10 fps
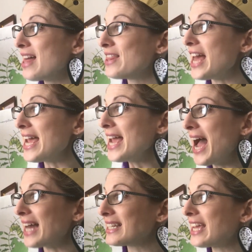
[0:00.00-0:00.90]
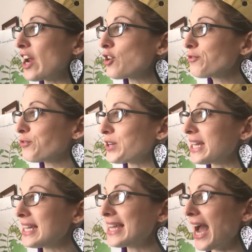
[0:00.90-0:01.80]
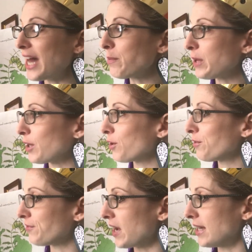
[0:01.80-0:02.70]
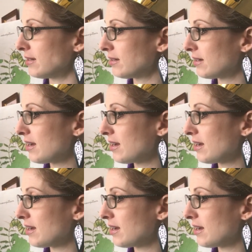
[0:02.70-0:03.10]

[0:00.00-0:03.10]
They had carefree caterpillar fun.